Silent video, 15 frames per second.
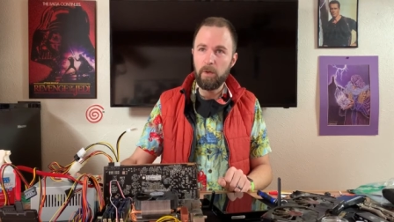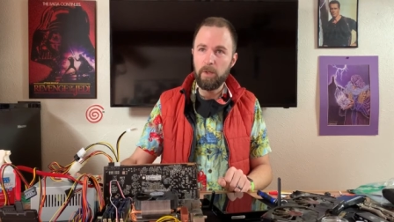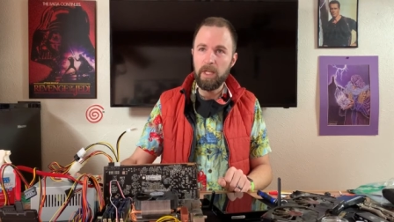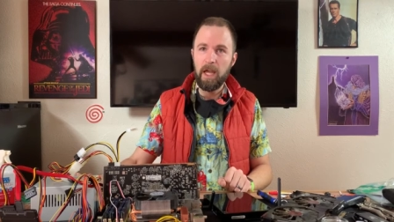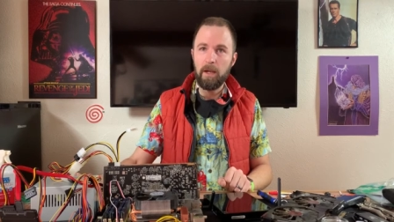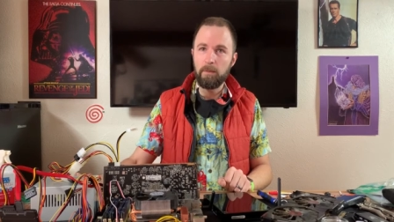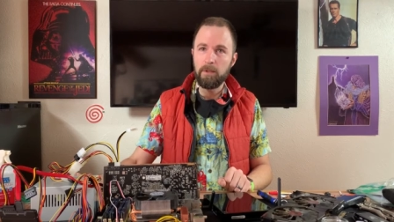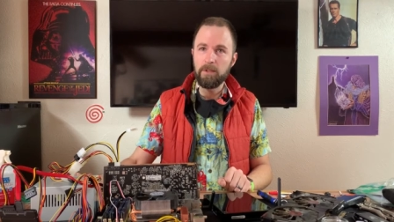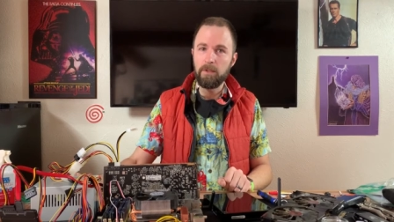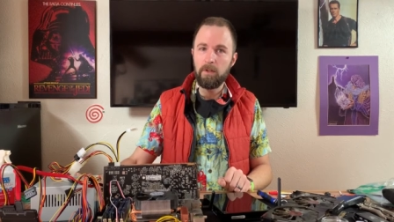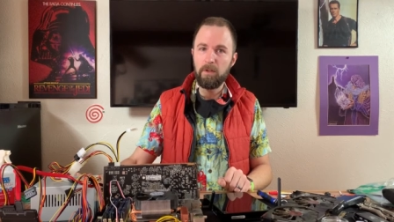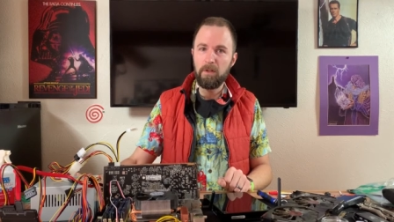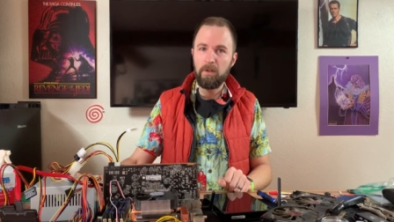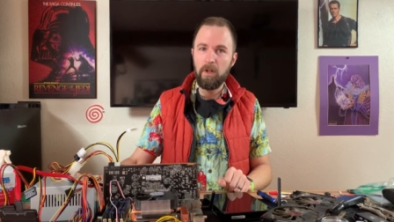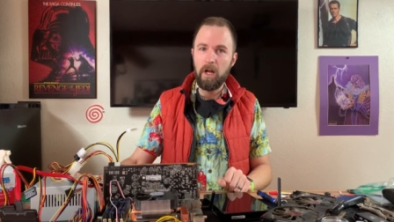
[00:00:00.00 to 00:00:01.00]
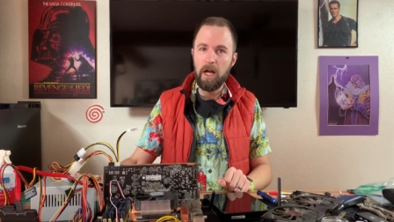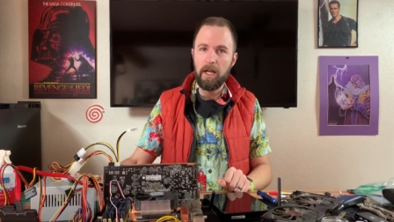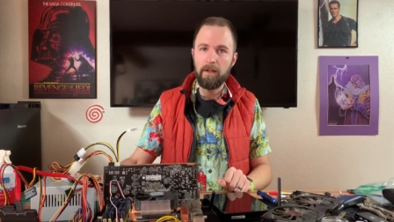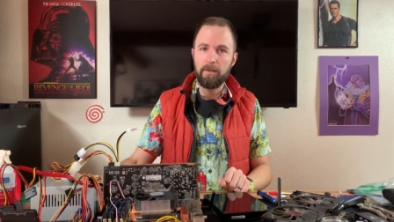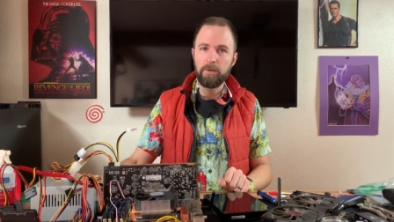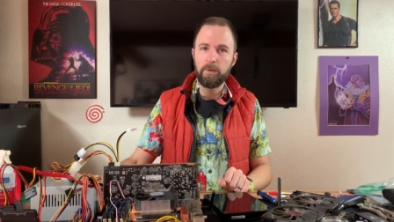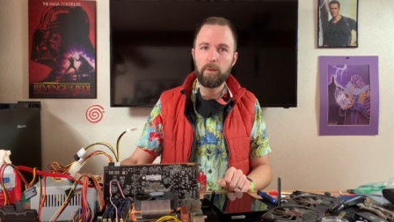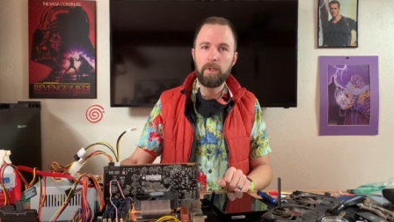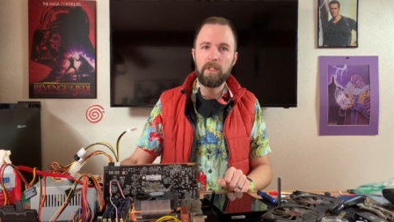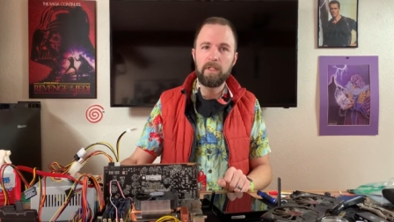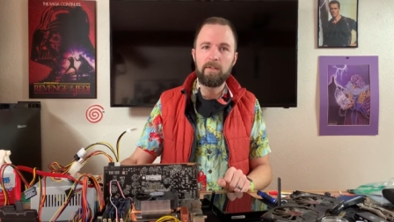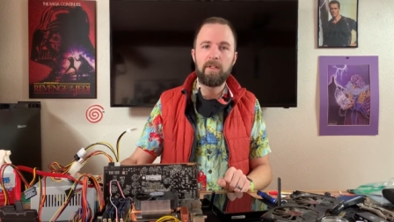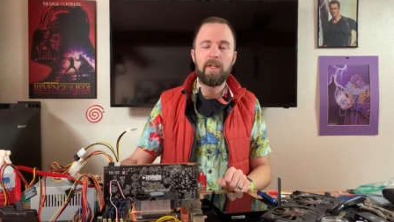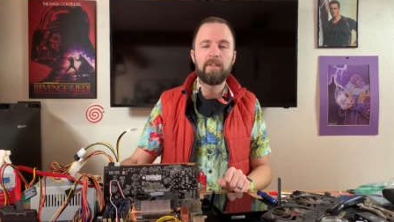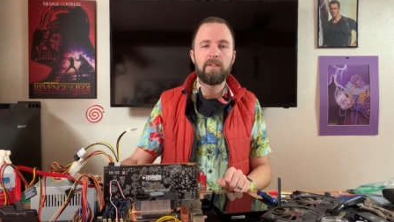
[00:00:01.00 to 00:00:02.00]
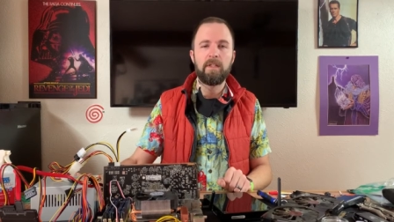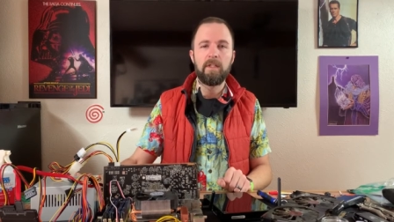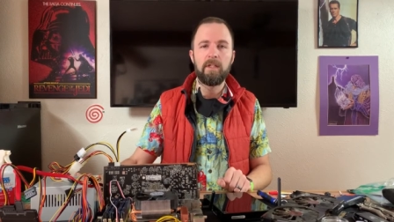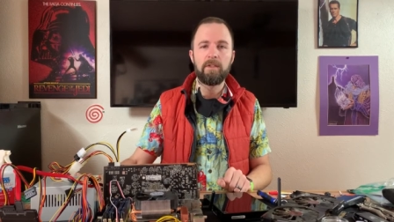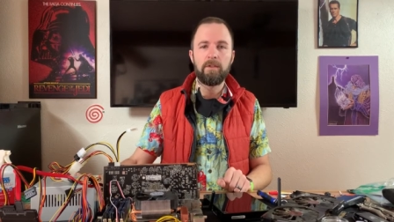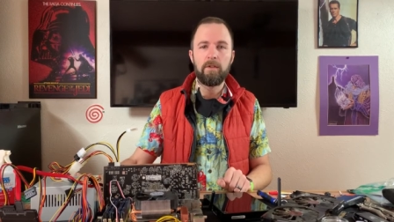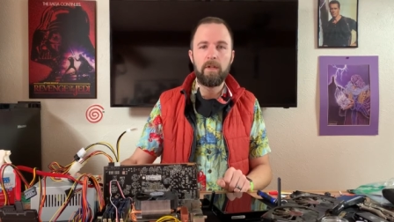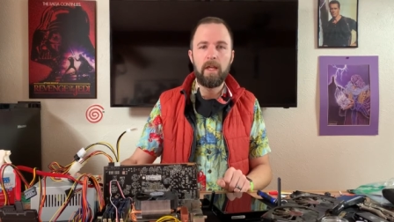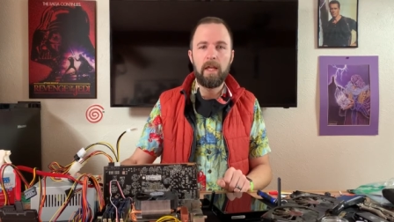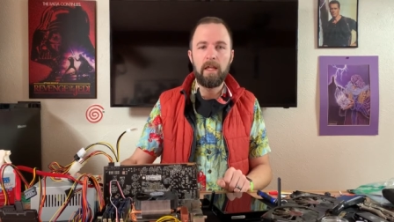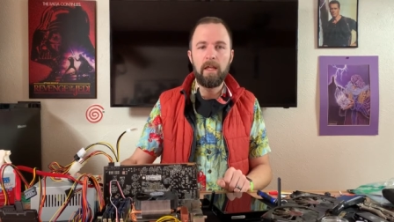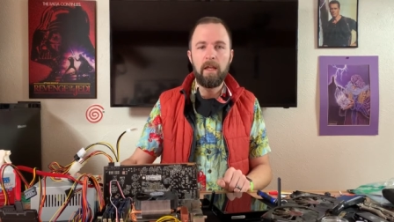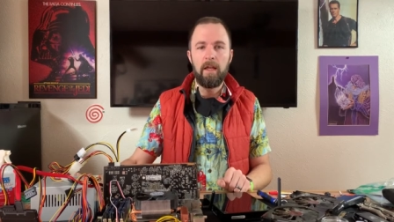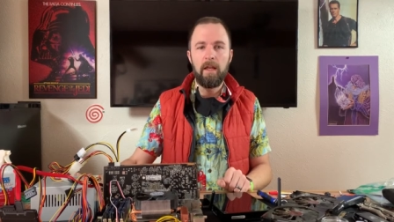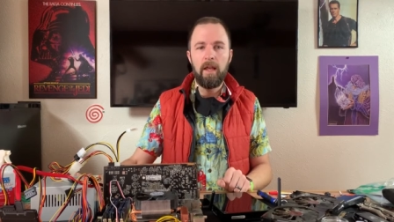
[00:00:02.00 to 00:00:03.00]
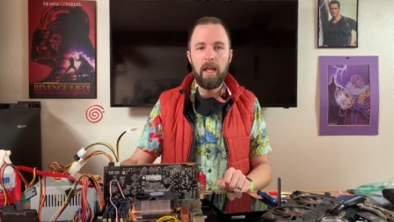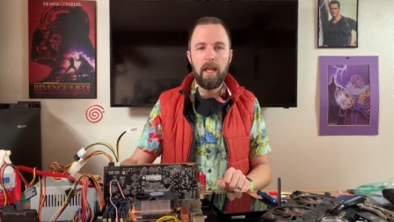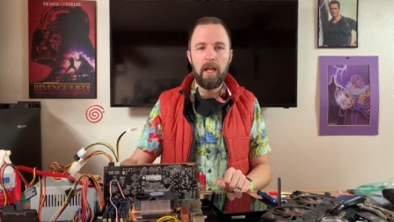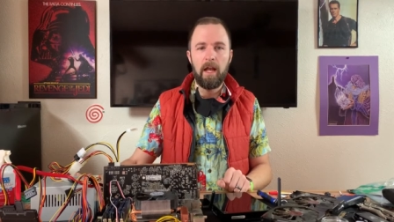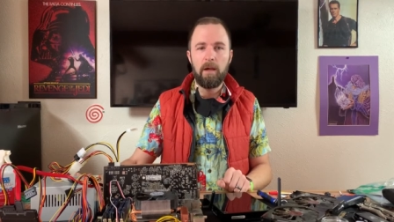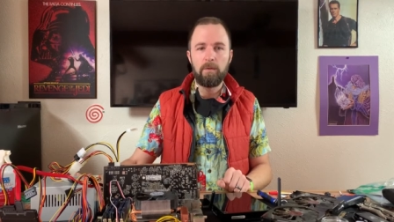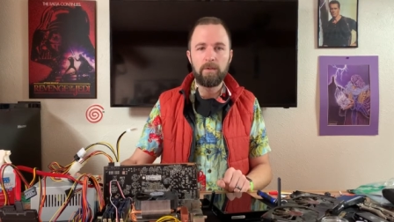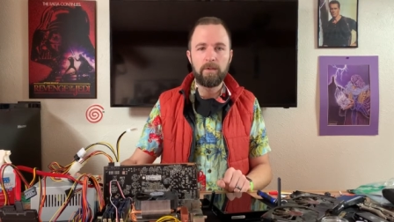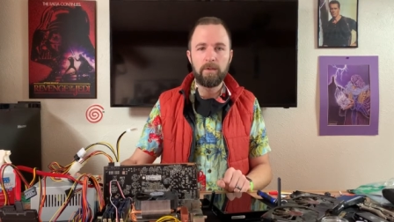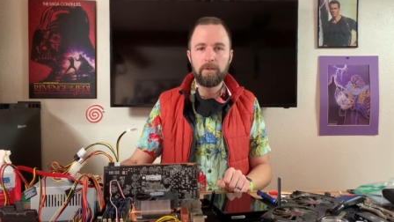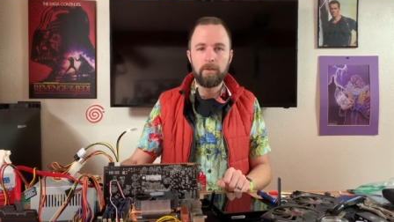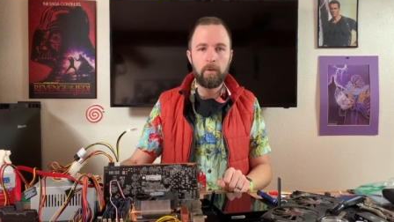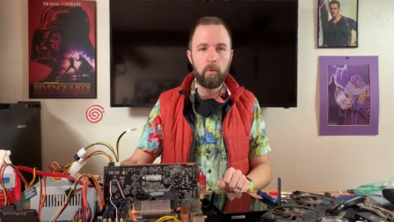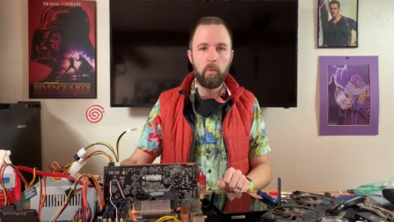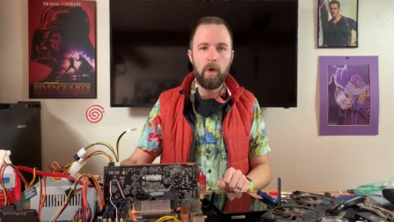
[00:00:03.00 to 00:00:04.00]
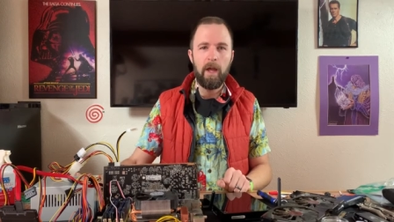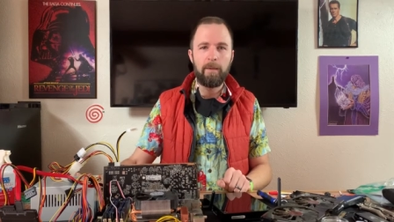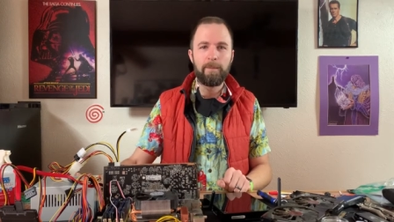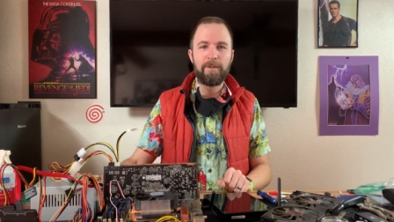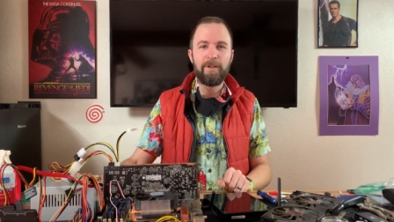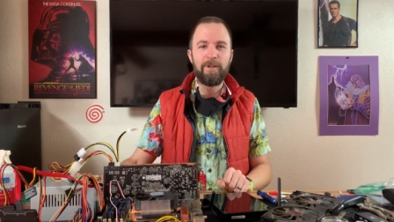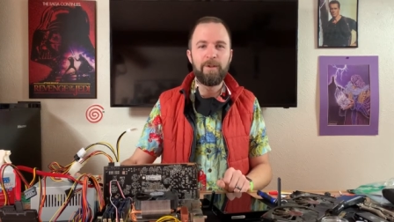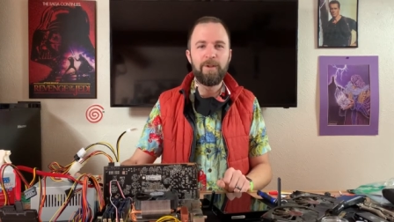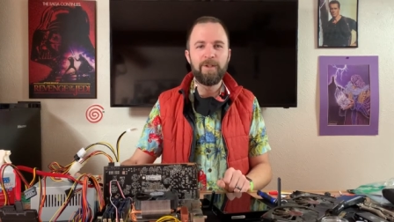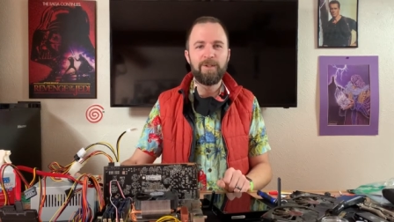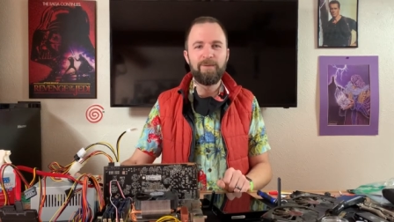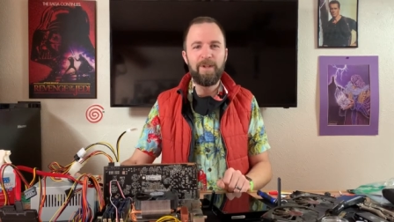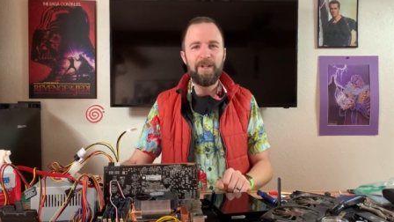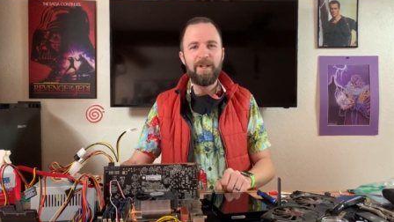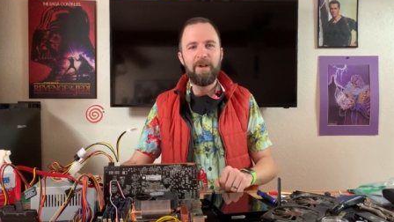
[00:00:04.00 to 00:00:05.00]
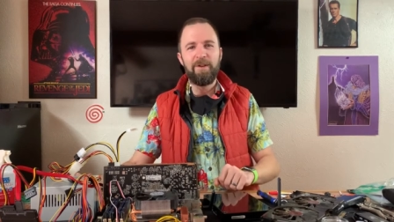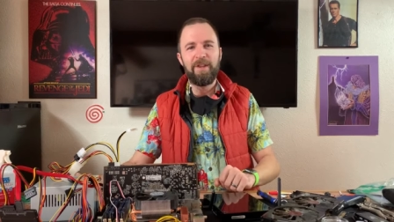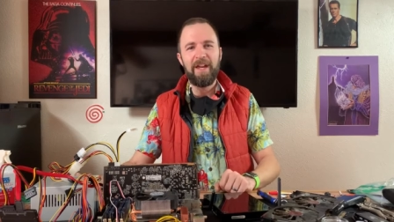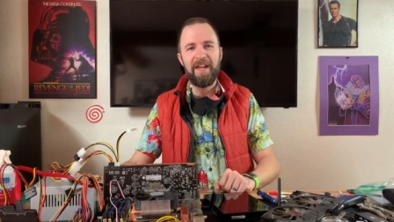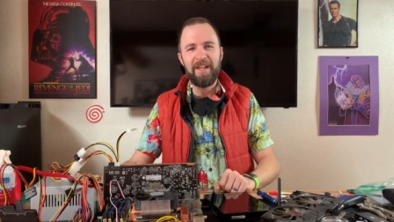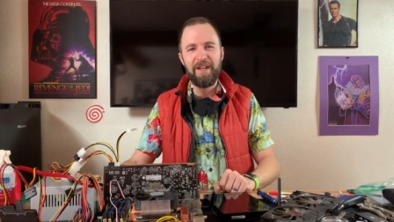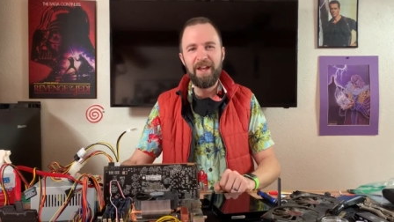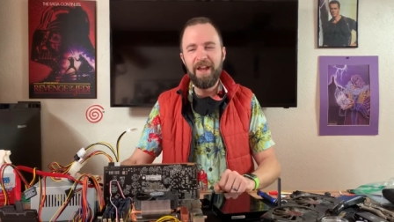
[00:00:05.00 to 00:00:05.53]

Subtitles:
yeah, it was a lot of sorting and testing yesterday, and I was just too wiped to do this video then.